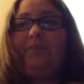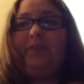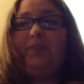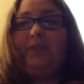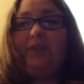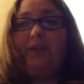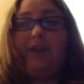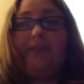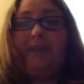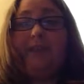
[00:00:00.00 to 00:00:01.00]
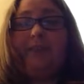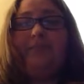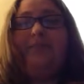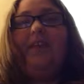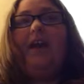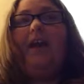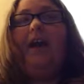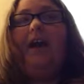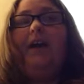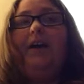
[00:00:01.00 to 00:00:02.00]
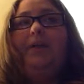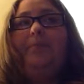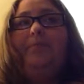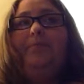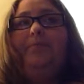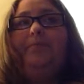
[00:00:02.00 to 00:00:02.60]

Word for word: really recommend, um,